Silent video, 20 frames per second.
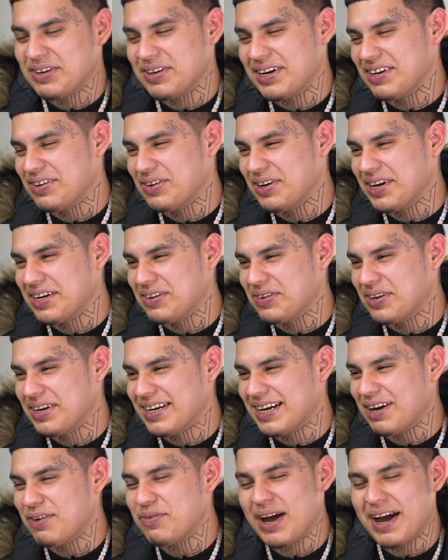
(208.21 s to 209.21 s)
Right.
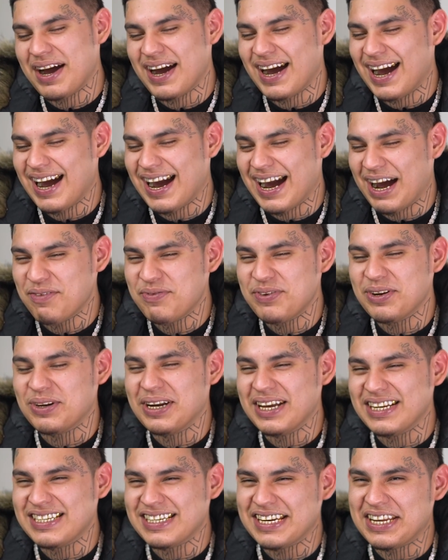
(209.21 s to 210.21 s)
I feel
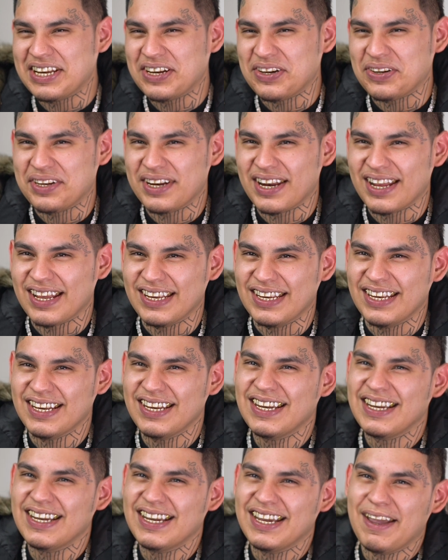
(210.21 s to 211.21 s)
legendary. Like,
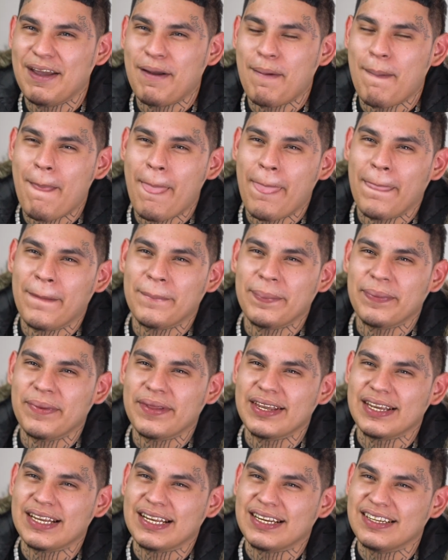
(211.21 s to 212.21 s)

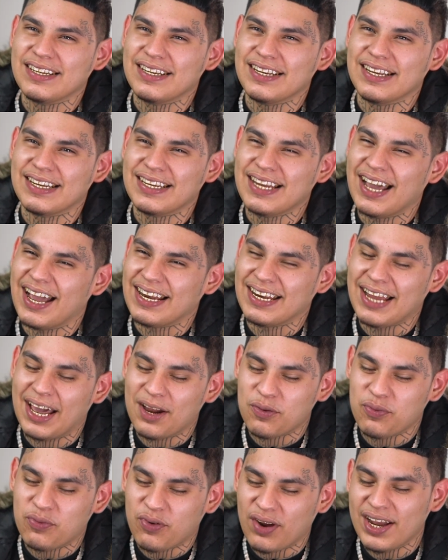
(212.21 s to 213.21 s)
not
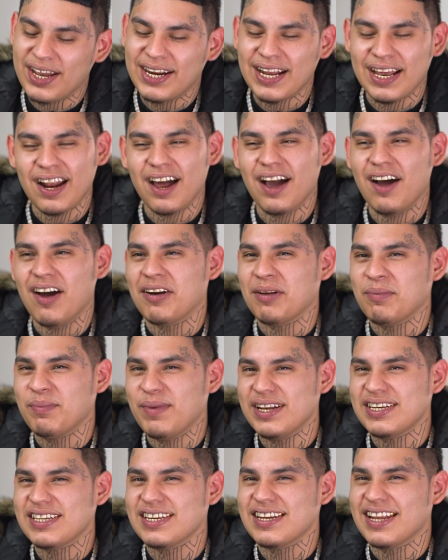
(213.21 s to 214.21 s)
afraid at all to
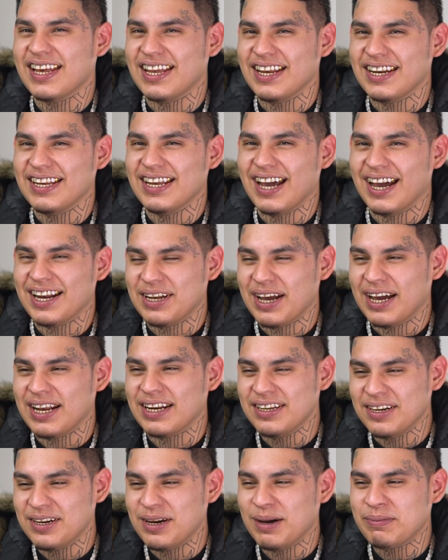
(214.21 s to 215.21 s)
mention that. I
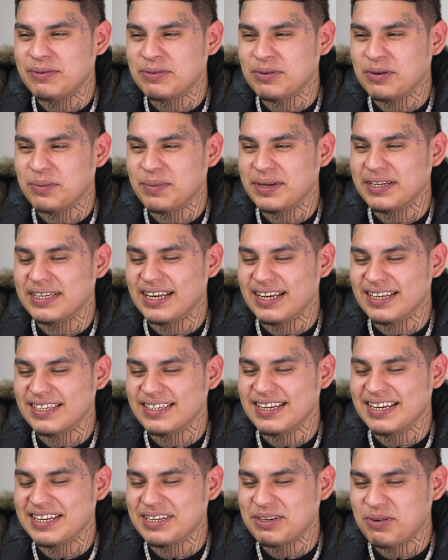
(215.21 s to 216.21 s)
look up to him as
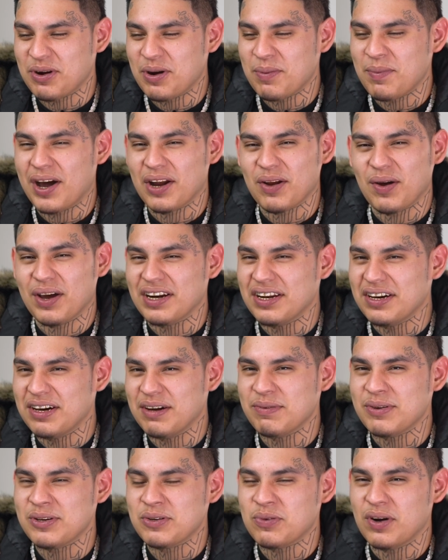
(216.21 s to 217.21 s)
a role model. I
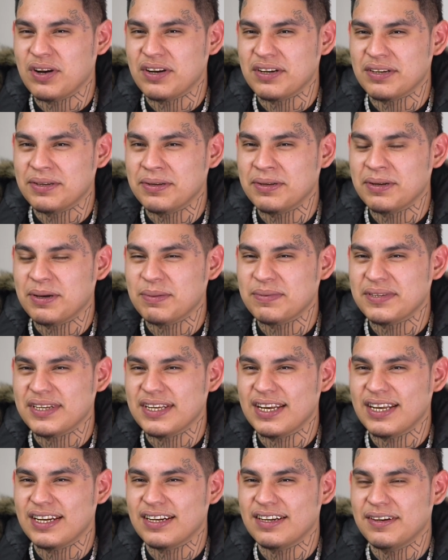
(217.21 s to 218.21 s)
love his work. You know what
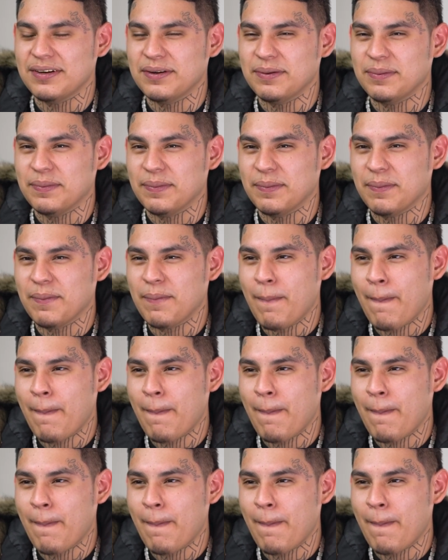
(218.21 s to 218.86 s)
I'm